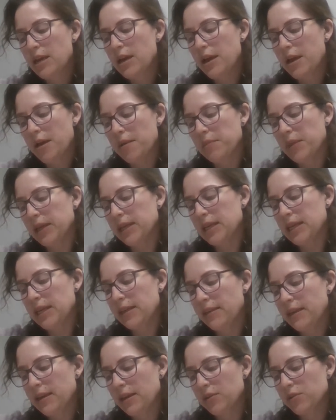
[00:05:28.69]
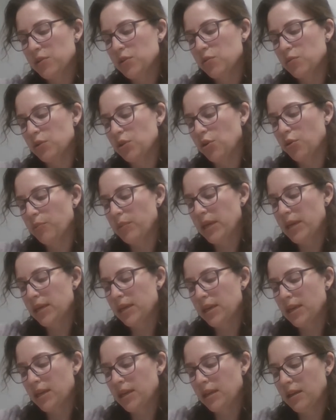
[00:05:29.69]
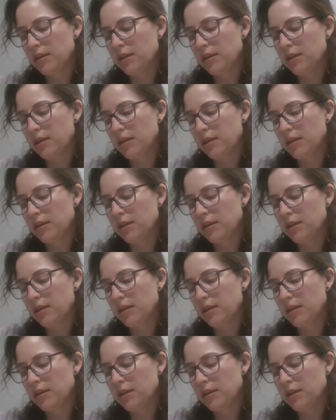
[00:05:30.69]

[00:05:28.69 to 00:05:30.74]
like anything else when you're baking,